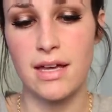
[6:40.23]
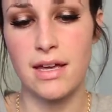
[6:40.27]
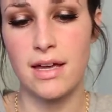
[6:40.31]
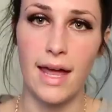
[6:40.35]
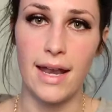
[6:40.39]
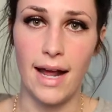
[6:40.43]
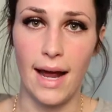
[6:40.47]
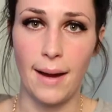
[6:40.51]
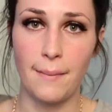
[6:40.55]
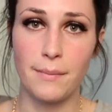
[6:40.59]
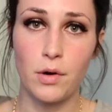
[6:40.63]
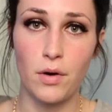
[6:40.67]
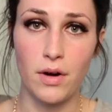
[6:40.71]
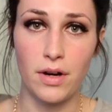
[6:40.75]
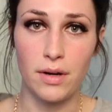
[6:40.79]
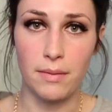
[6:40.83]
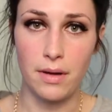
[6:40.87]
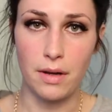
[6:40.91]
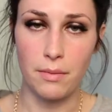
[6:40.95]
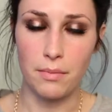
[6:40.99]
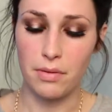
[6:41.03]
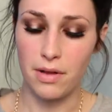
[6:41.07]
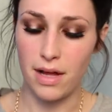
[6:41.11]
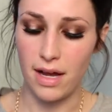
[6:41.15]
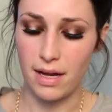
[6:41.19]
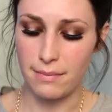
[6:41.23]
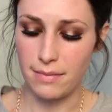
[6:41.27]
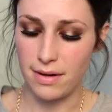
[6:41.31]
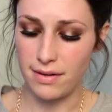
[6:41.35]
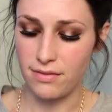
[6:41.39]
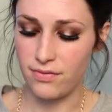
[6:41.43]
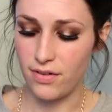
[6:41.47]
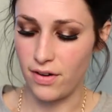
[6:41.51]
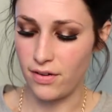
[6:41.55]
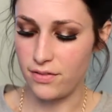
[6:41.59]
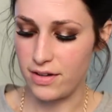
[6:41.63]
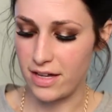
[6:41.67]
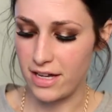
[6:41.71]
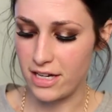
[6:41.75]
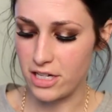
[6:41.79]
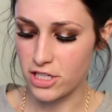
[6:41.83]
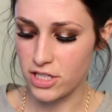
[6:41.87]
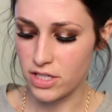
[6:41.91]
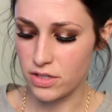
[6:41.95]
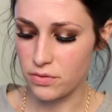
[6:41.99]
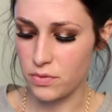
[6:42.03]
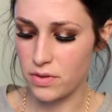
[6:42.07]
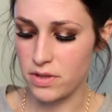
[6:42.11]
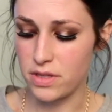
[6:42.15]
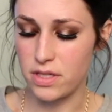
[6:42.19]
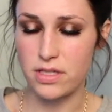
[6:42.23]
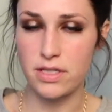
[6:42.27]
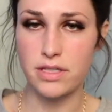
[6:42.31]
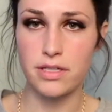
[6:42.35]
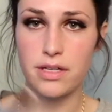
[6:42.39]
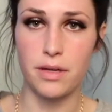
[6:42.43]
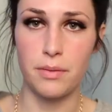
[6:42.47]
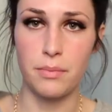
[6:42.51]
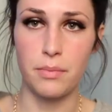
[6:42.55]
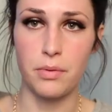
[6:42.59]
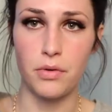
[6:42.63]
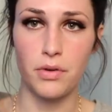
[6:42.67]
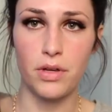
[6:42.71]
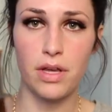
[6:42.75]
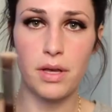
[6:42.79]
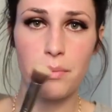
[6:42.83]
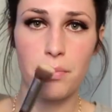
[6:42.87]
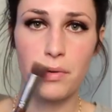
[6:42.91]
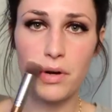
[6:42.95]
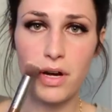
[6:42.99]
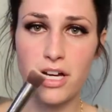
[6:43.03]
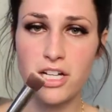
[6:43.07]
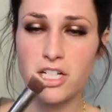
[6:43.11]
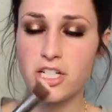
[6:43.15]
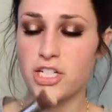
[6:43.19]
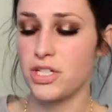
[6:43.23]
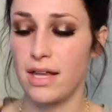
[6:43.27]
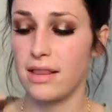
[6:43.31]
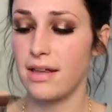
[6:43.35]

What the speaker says: And I'm going to be applying my foundation with this kabuki brush.